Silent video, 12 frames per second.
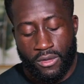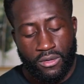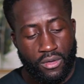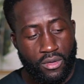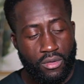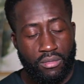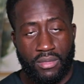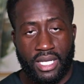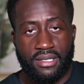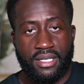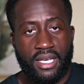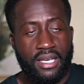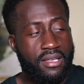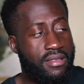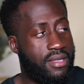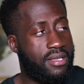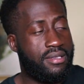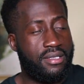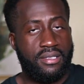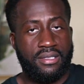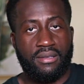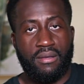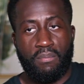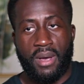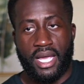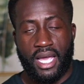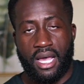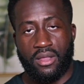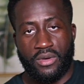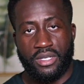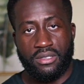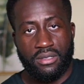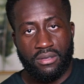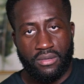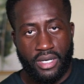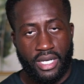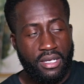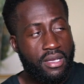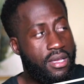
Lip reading: So let's say this is my calories, right?